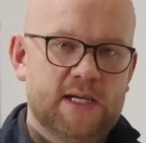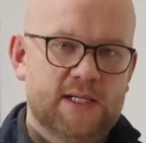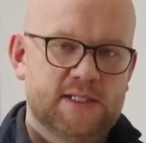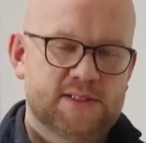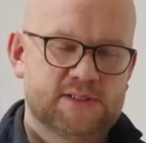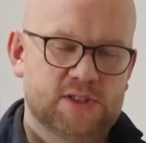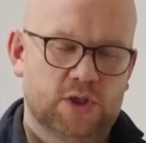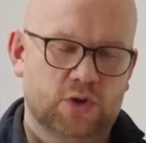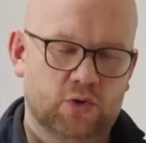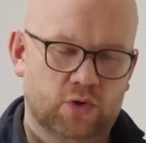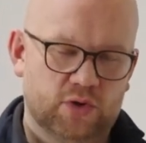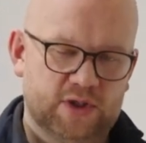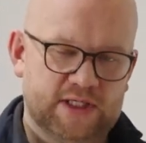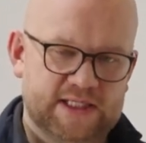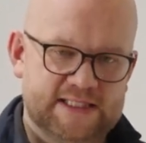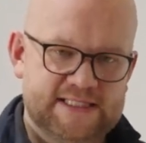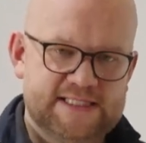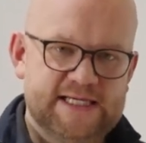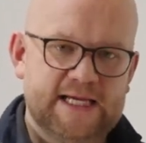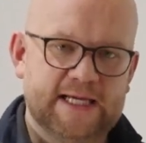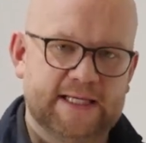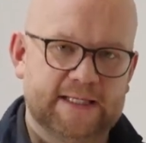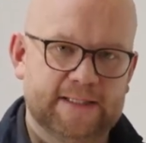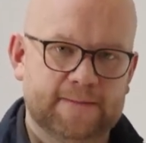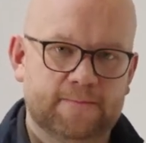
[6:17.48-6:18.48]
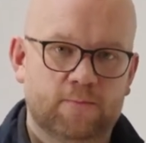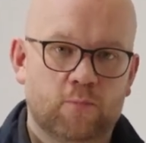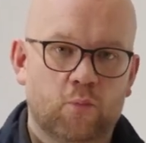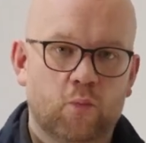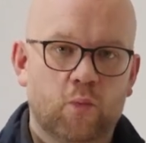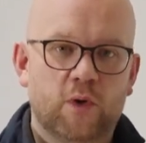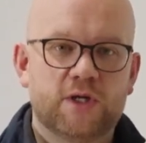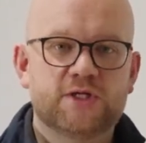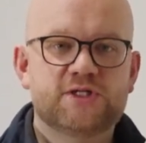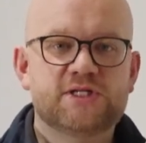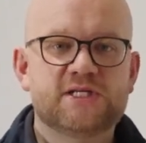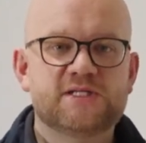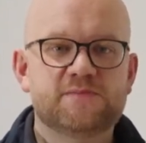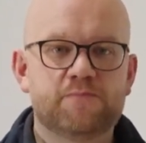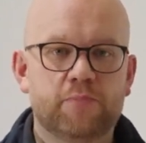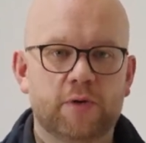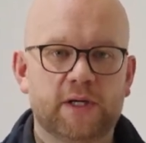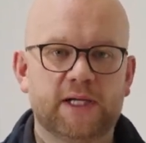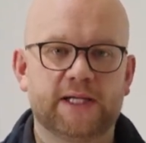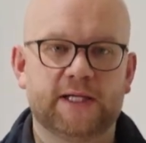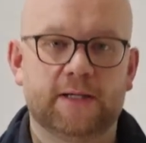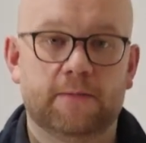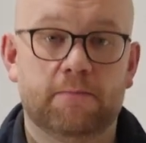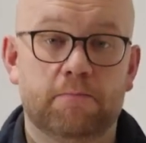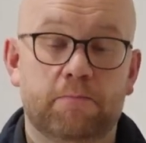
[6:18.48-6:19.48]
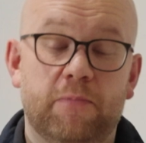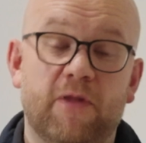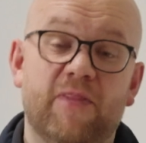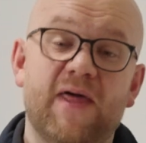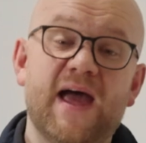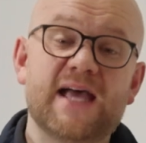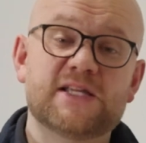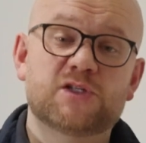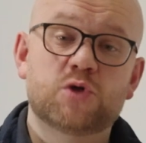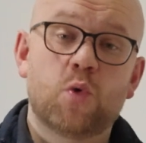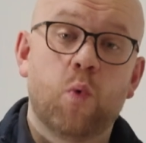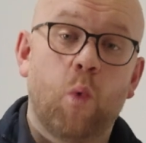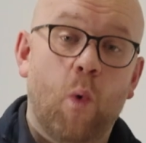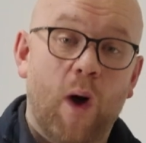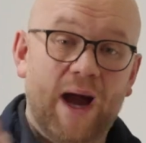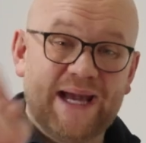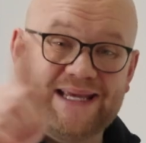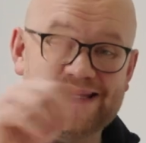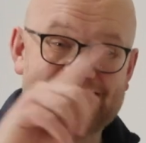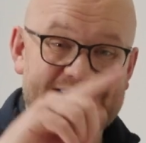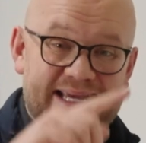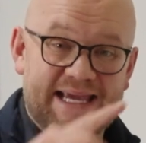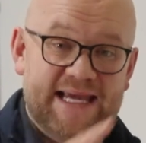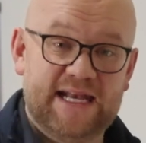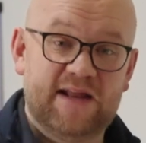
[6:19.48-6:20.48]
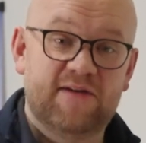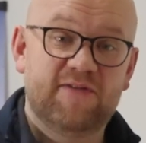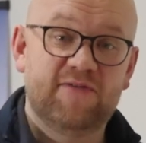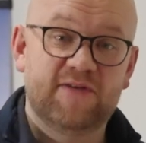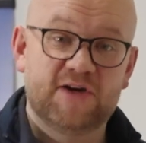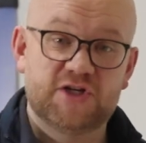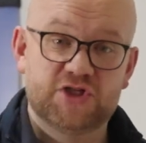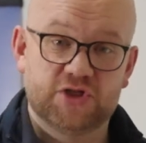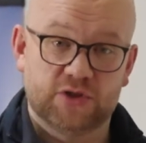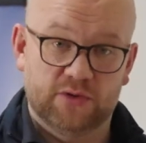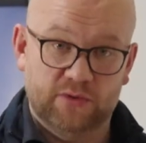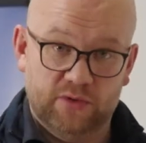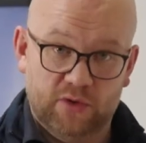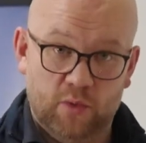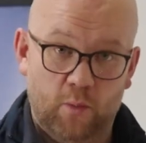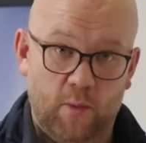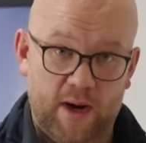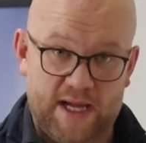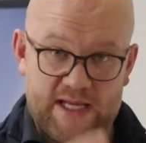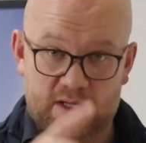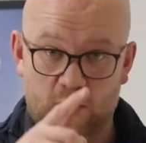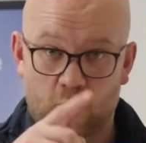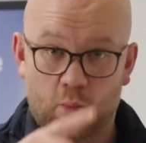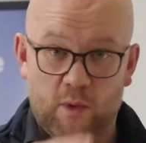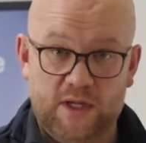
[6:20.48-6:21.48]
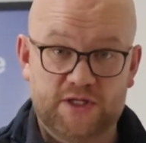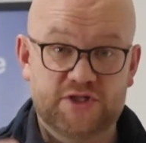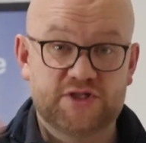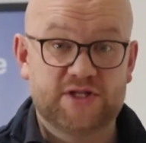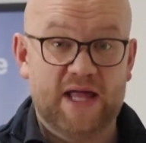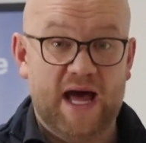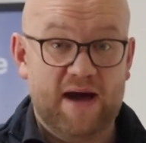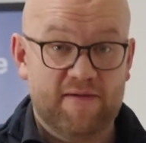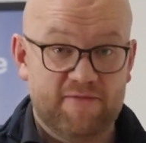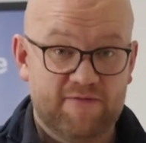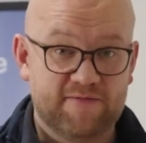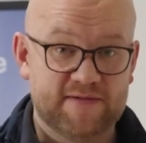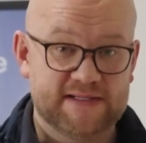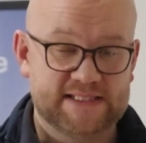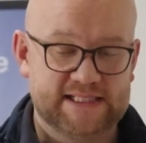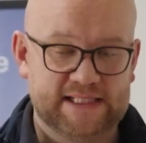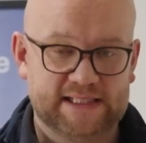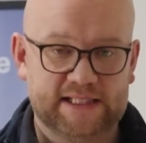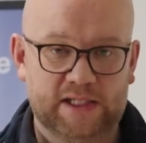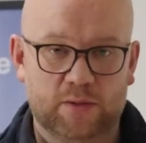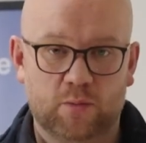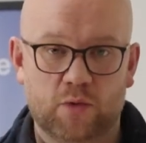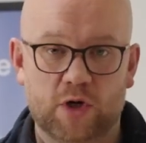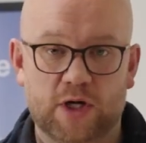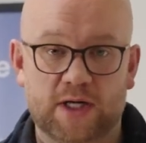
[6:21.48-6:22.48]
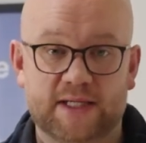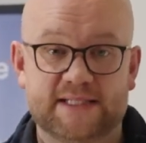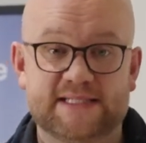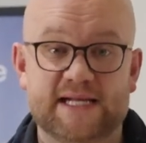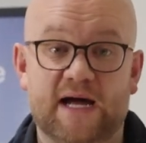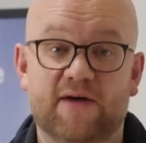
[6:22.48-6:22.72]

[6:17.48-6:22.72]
to cook your tea, which is brilliant. But that's quite inefficient, the way in which that physically works.